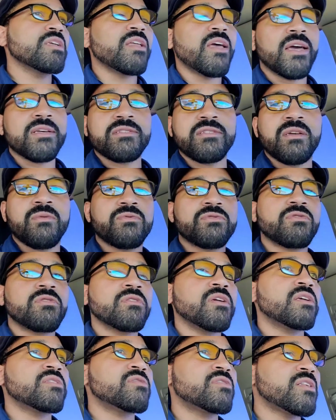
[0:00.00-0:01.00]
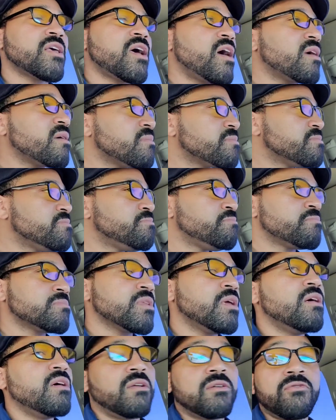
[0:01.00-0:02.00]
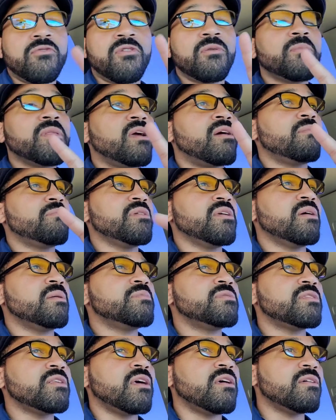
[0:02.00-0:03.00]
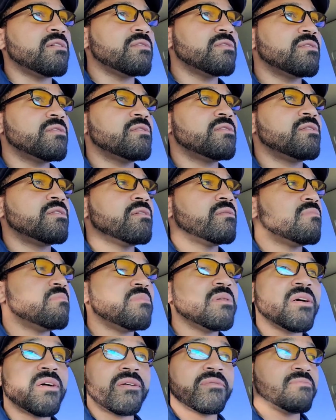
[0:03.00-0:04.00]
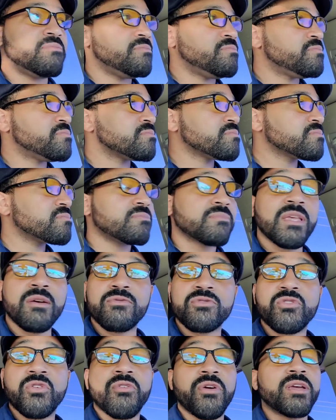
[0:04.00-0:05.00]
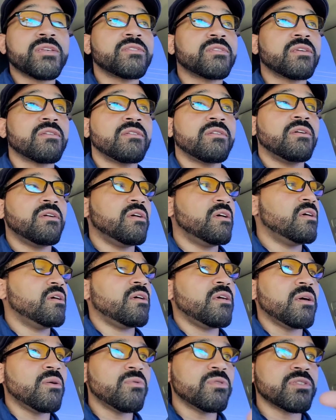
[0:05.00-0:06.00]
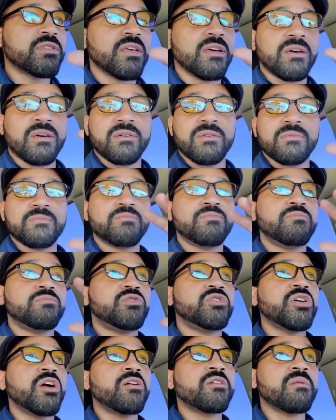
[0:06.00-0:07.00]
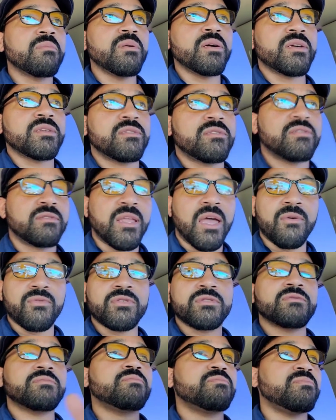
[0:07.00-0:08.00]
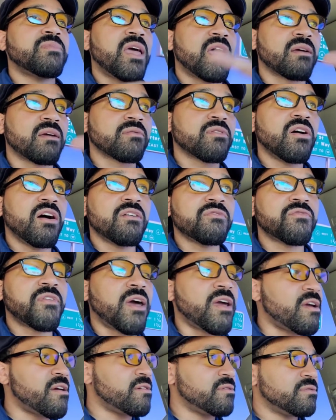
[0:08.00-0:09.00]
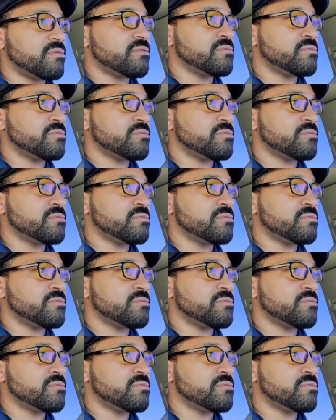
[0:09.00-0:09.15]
The accident was on the other side. Normally I'd be upset, but it was crazy. It was a charter bus that was that caught fire.